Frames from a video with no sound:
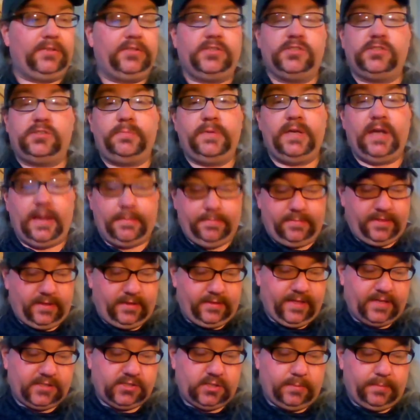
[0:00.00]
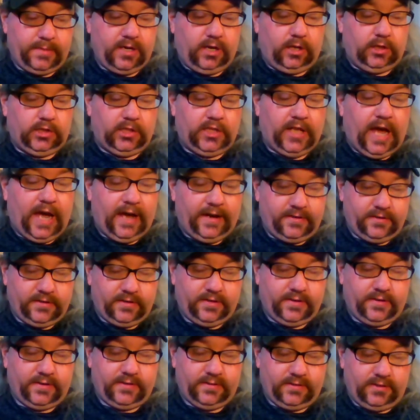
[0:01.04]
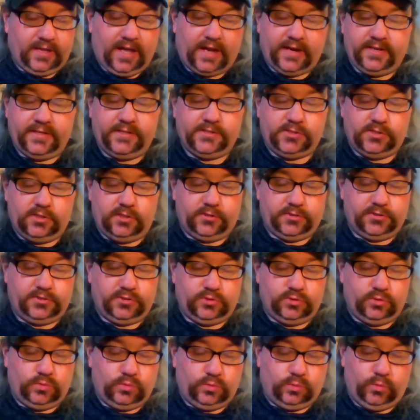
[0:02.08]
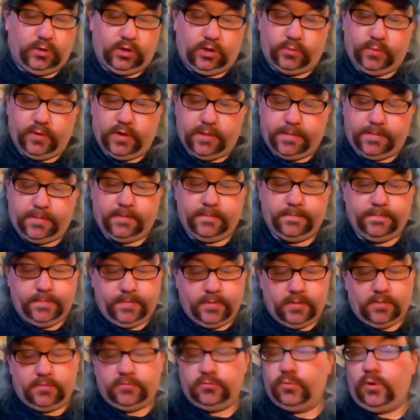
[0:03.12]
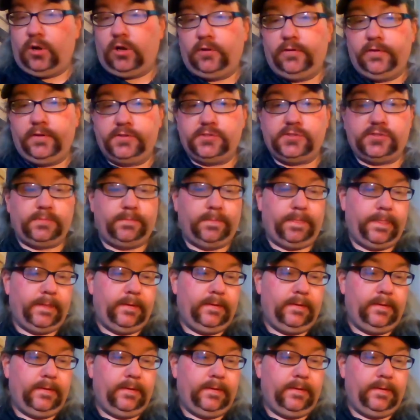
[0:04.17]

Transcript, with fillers: Because to me, I think that's going to be a lot, uh, a lot easier to work with through all this.